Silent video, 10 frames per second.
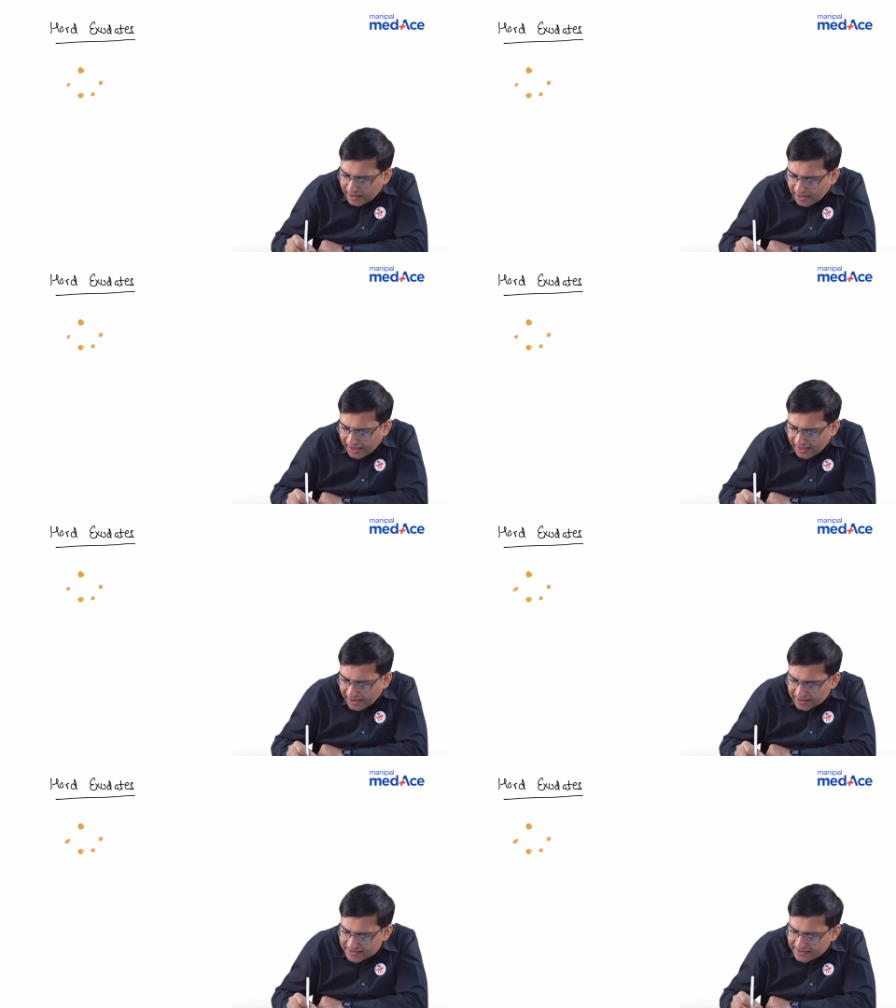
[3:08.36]
and
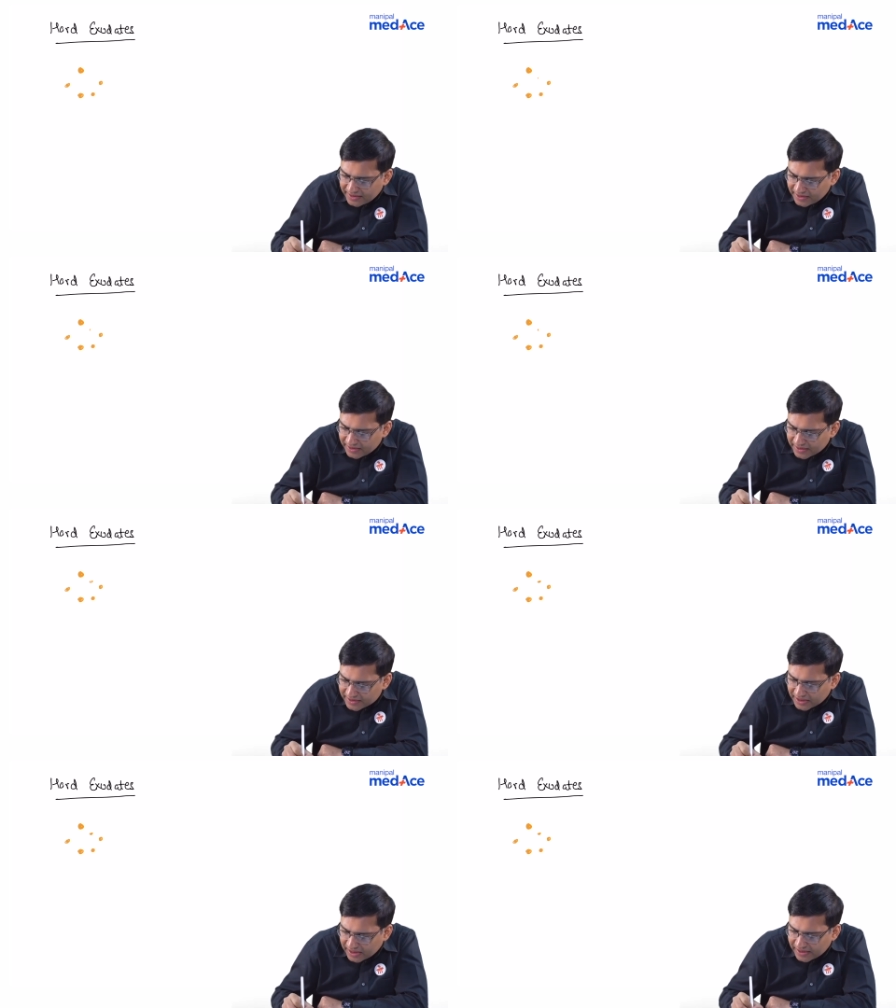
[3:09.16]
are seen
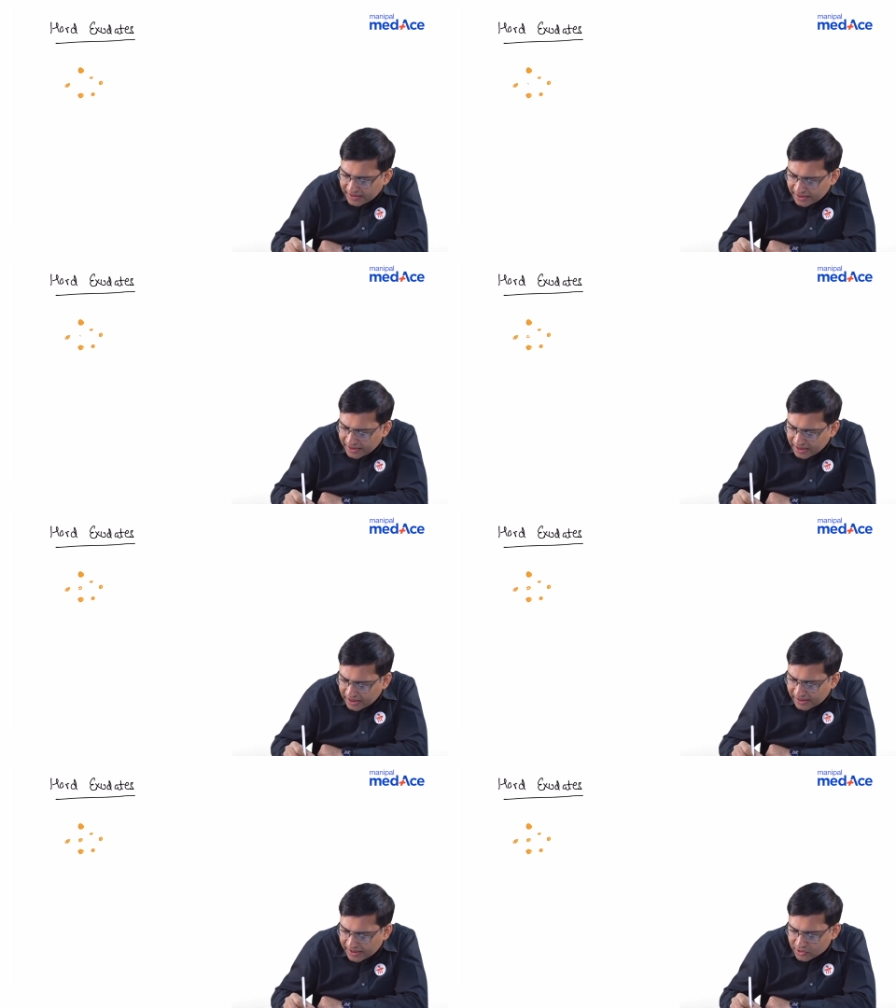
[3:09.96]
in the inner
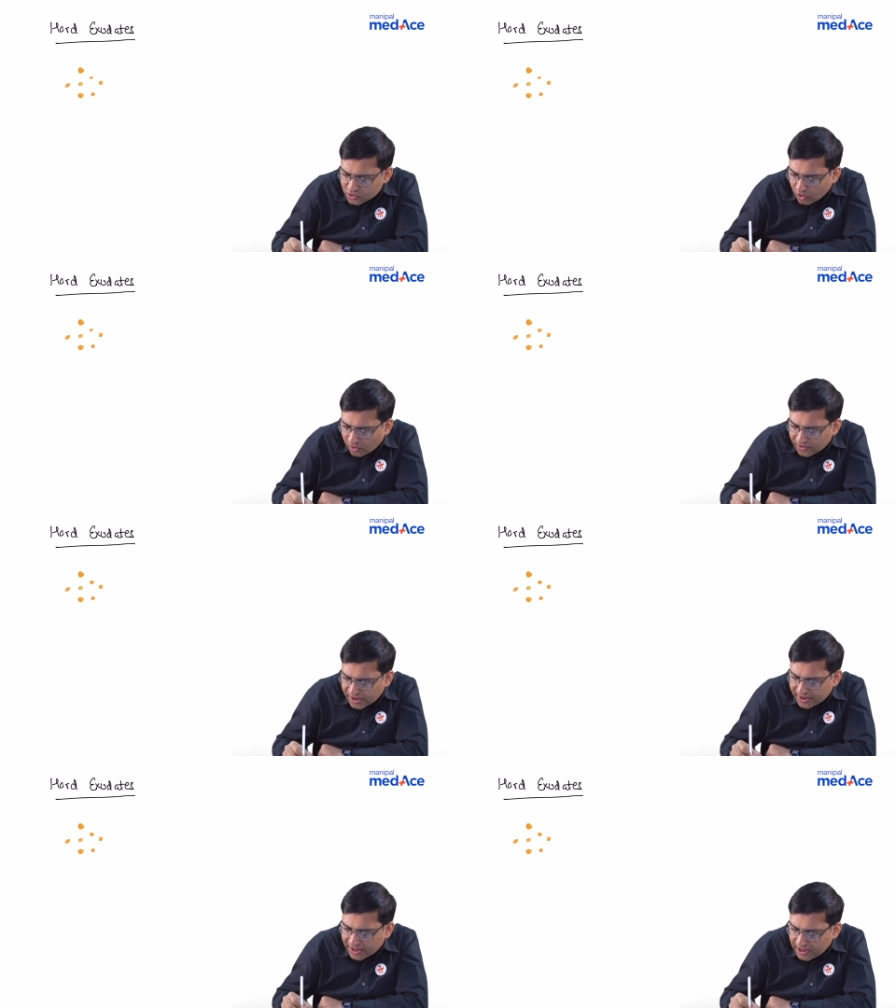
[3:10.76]
layers of
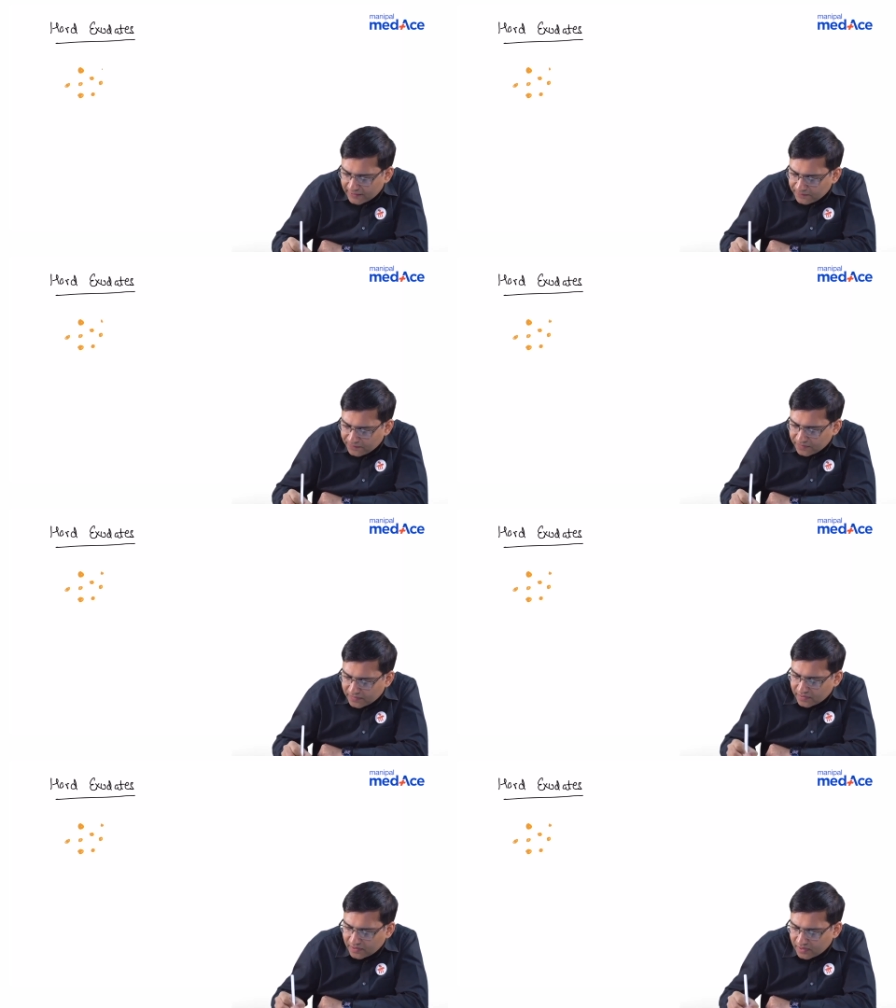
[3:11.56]
retina
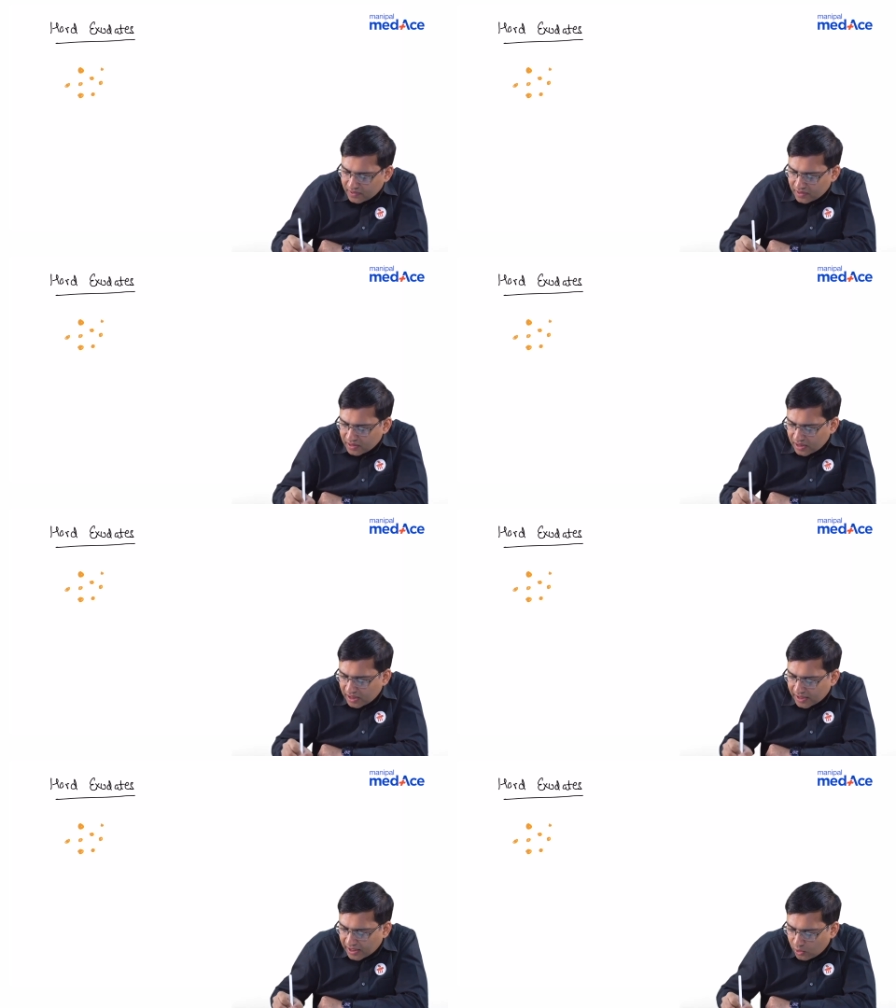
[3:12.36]

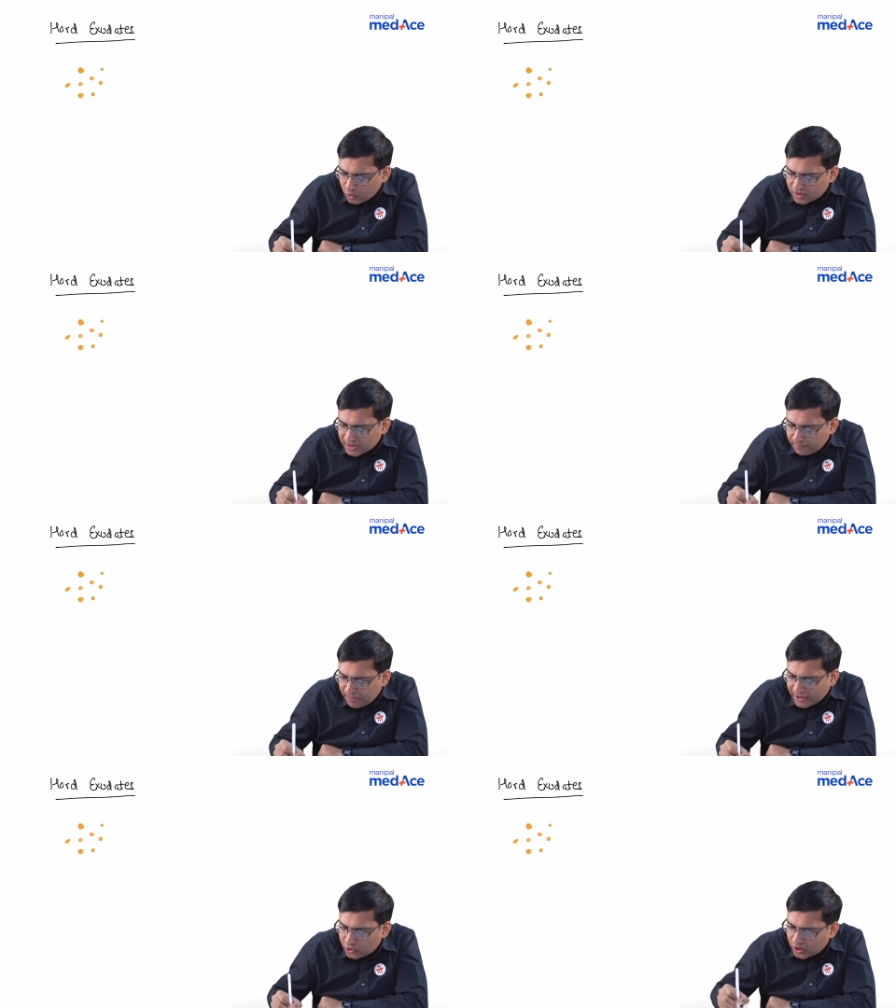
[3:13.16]
around the
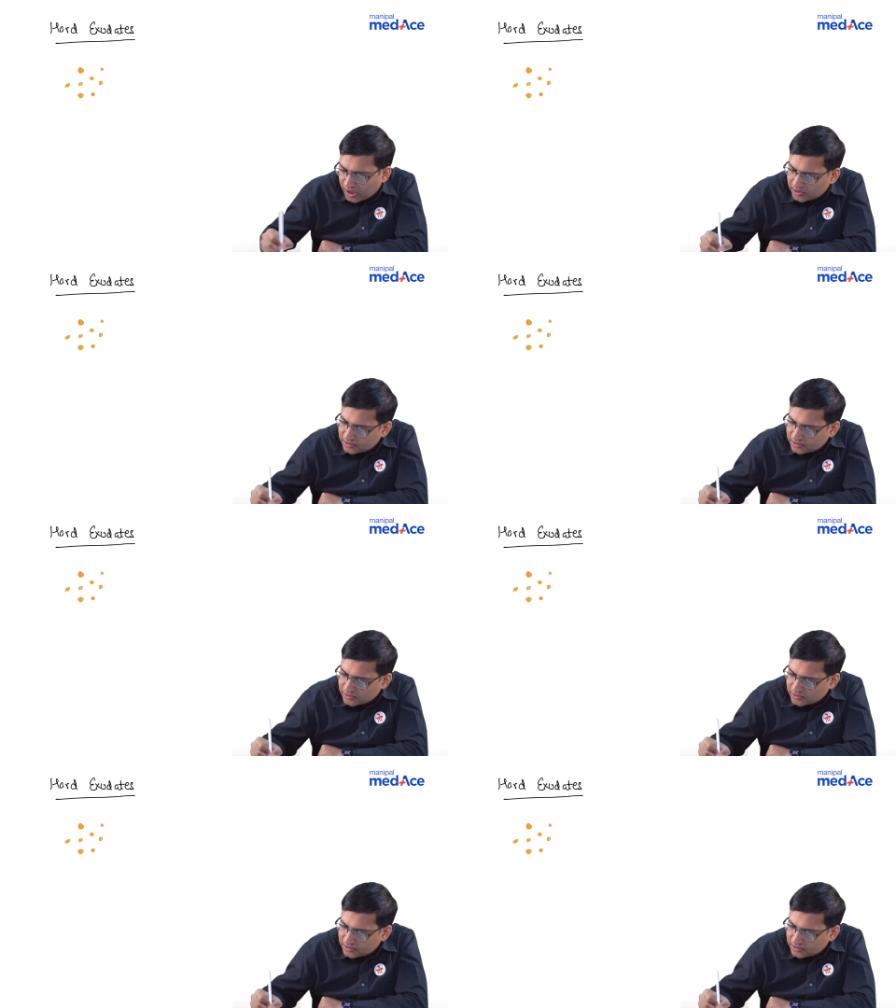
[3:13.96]
macula.